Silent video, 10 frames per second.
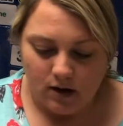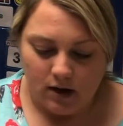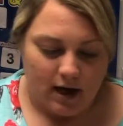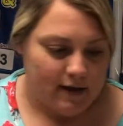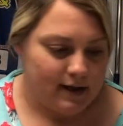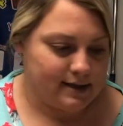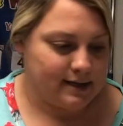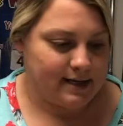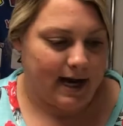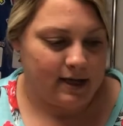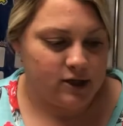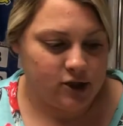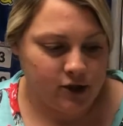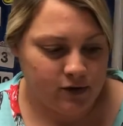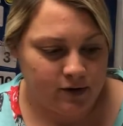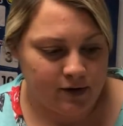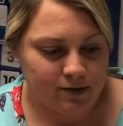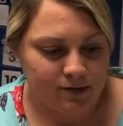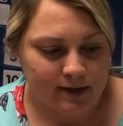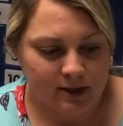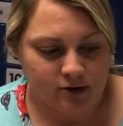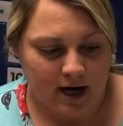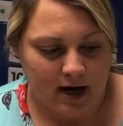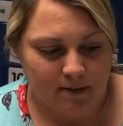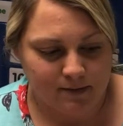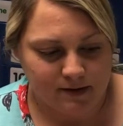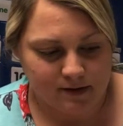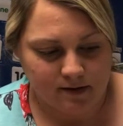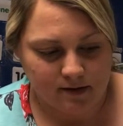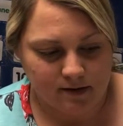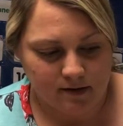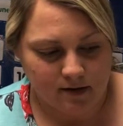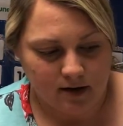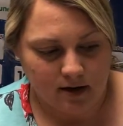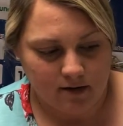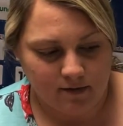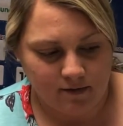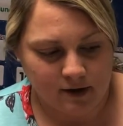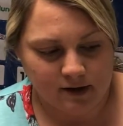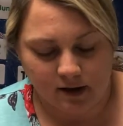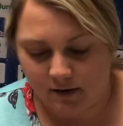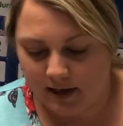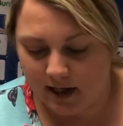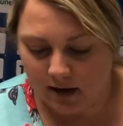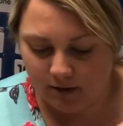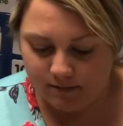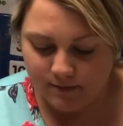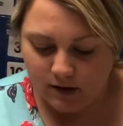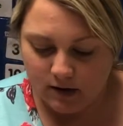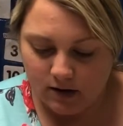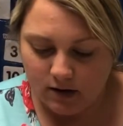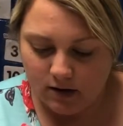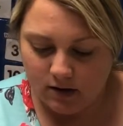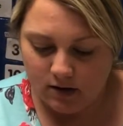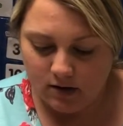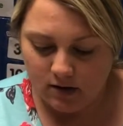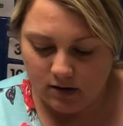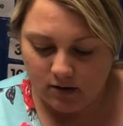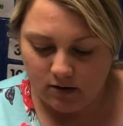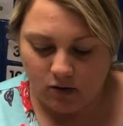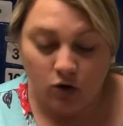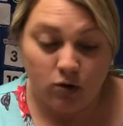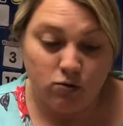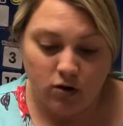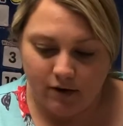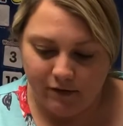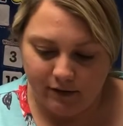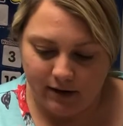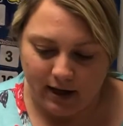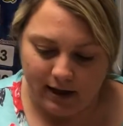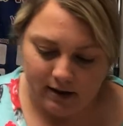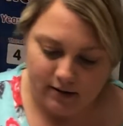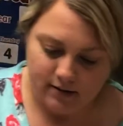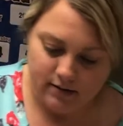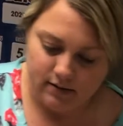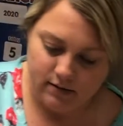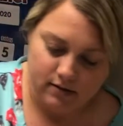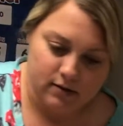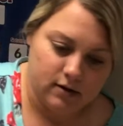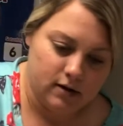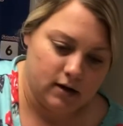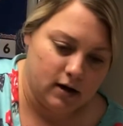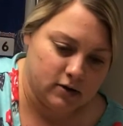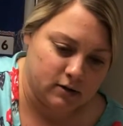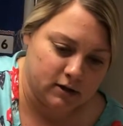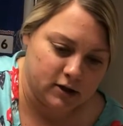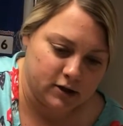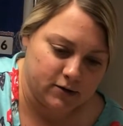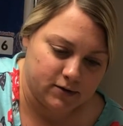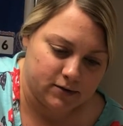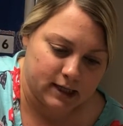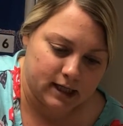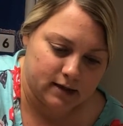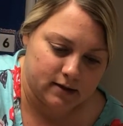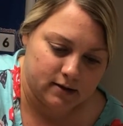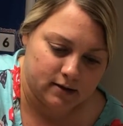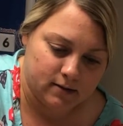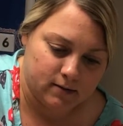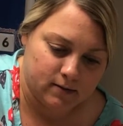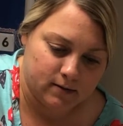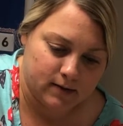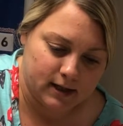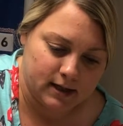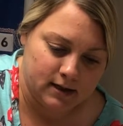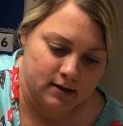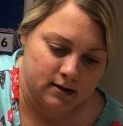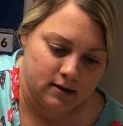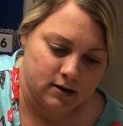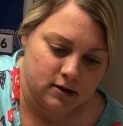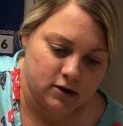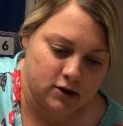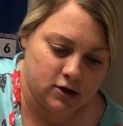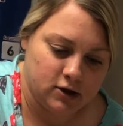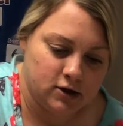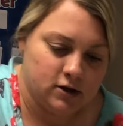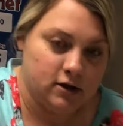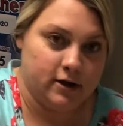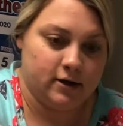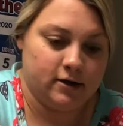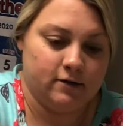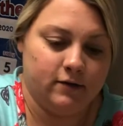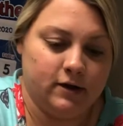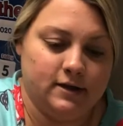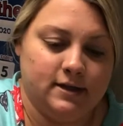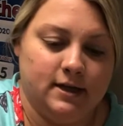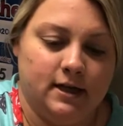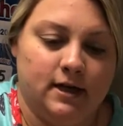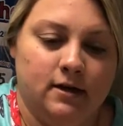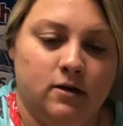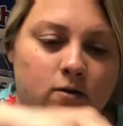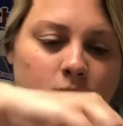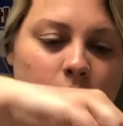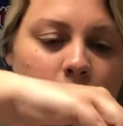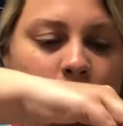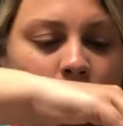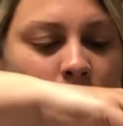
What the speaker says: And then it says add 2 to 3 drops. First I'll do yellow. Or more if you would like. So I'm going to do 3. 1. Here, if you can see. 1,